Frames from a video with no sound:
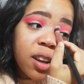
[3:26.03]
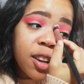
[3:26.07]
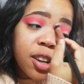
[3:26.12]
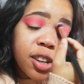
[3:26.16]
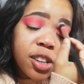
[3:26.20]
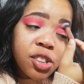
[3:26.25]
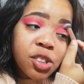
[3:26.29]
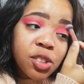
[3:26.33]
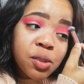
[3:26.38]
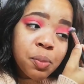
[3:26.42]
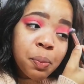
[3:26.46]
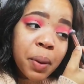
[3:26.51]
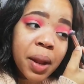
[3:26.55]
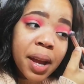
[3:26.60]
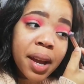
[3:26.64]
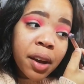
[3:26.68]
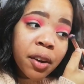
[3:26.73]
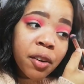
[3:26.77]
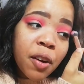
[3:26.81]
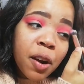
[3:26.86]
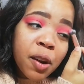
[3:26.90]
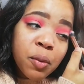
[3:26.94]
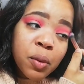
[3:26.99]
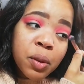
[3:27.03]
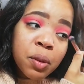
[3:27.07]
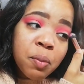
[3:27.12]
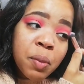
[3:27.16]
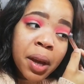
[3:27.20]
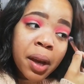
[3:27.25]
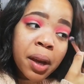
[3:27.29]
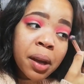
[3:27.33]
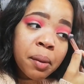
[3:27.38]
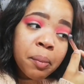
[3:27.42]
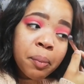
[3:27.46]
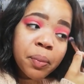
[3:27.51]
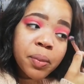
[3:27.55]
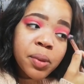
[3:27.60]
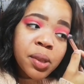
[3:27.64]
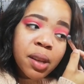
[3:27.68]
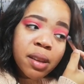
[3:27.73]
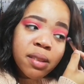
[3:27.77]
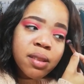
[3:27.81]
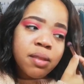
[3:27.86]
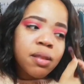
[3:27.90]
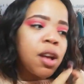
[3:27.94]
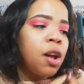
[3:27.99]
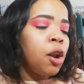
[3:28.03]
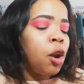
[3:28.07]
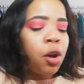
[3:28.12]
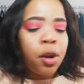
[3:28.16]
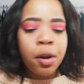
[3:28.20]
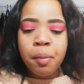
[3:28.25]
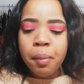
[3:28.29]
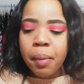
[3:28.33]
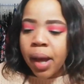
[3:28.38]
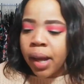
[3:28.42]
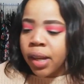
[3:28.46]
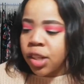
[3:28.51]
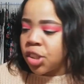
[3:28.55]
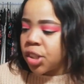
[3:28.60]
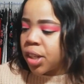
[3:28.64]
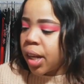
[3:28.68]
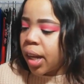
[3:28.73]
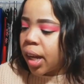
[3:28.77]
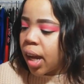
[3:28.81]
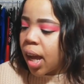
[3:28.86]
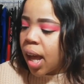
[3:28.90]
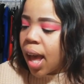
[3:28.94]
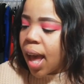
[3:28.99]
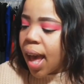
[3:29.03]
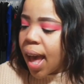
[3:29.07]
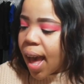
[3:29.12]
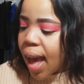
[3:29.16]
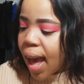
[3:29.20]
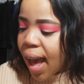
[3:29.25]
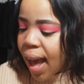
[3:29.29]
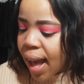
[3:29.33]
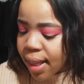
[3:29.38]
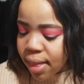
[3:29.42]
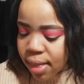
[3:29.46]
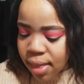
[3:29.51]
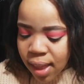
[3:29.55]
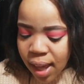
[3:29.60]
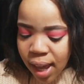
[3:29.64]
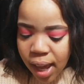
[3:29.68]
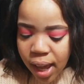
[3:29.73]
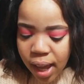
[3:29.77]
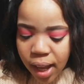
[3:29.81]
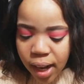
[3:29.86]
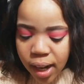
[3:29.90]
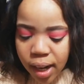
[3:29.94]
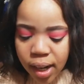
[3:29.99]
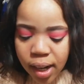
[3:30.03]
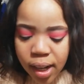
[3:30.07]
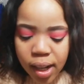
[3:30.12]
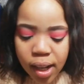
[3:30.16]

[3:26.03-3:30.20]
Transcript: Just playing around with makeup does a lot of magic. And then